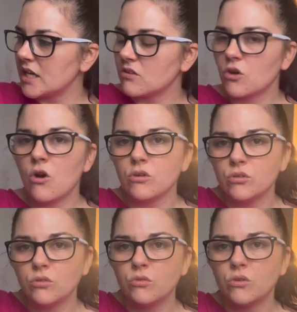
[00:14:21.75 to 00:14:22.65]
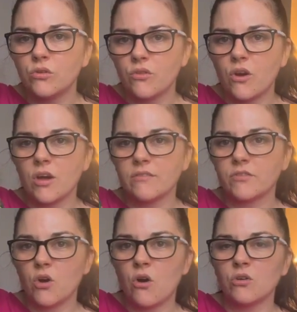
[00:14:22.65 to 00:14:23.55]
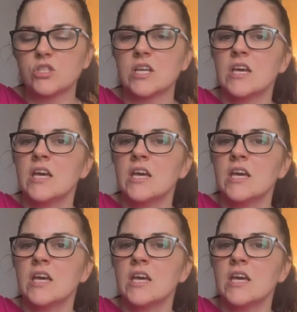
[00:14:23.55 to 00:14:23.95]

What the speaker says: It's a cotton lawn that I've got.